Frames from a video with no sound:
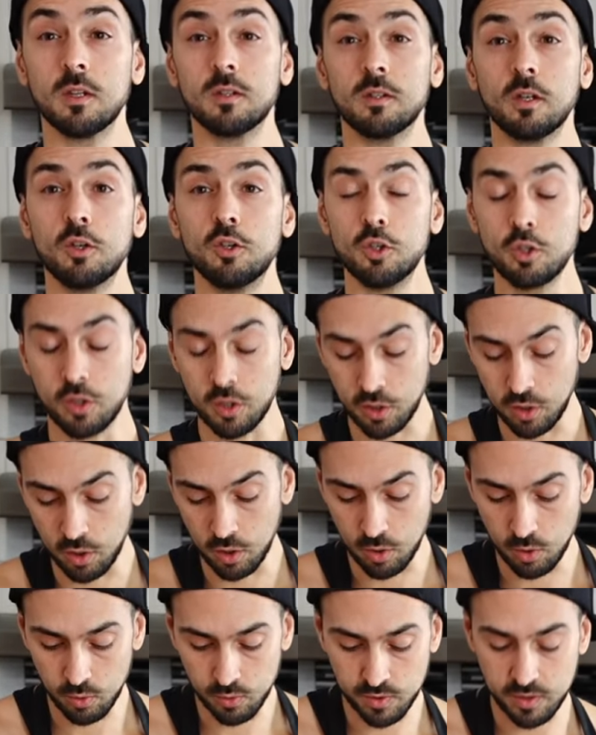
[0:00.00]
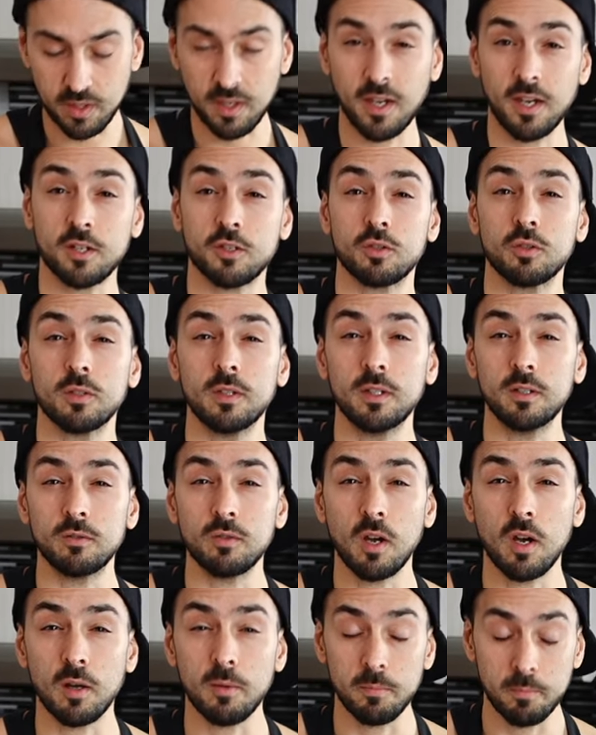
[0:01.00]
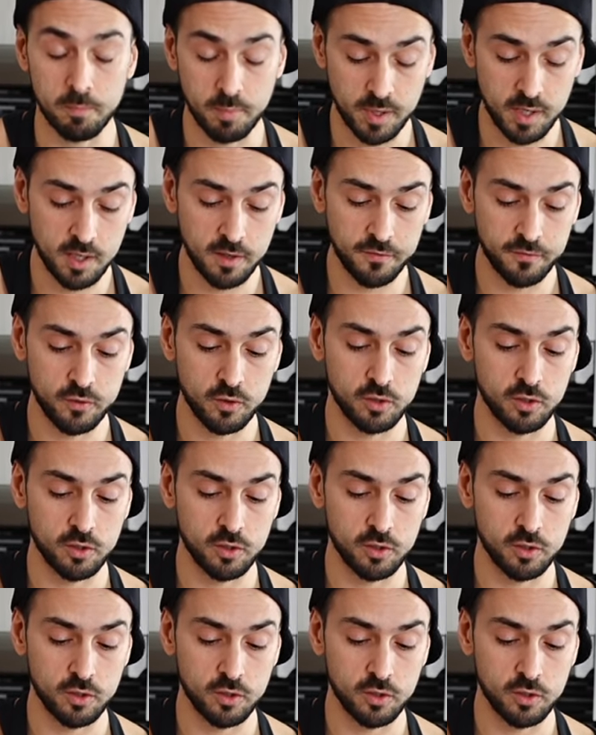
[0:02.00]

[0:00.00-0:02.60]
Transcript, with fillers: Now you could use extra lean ground beef,